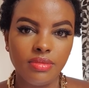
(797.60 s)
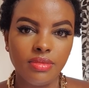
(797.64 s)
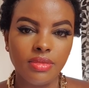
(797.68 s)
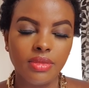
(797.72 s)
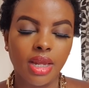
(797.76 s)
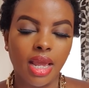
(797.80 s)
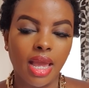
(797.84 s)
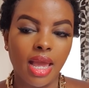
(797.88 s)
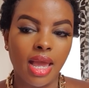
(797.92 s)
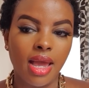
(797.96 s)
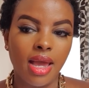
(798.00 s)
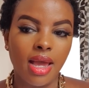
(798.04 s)

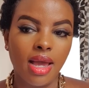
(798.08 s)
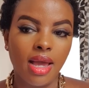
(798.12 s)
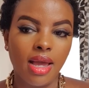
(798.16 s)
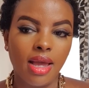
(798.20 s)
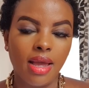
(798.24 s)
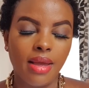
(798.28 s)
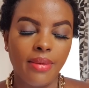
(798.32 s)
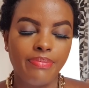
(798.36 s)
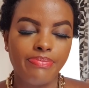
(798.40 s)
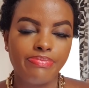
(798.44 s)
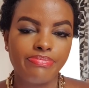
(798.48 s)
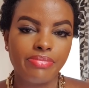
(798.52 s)

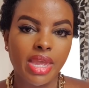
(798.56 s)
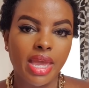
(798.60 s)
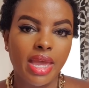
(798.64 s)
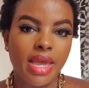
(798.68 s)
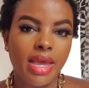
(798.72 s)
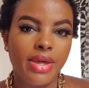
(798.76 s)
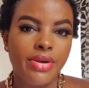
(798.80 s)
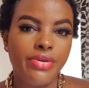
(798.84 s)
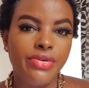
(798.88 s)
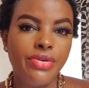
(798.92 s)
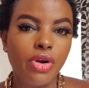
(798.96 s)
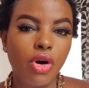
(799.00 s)

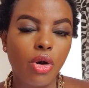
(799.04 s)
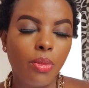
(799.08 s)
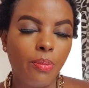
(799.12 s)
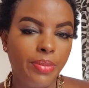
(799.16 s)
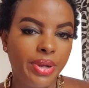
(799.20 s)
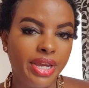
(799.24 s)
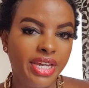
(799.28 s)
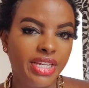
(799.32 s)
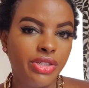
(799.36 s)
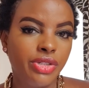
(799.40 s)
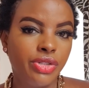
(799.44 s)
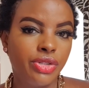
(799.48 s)
no
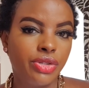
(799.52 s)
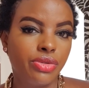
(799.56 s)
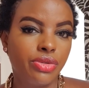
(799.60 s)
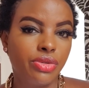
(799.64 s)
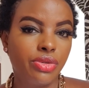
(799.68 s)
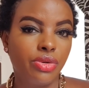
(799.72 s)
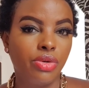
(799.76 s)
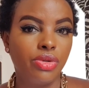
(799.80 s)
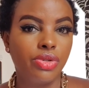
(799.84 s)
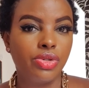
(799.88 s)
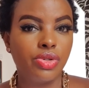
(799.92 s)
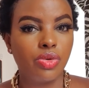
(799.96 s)
pain should
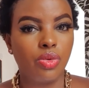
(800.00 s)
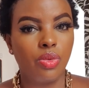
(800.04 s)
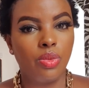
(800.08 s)
go to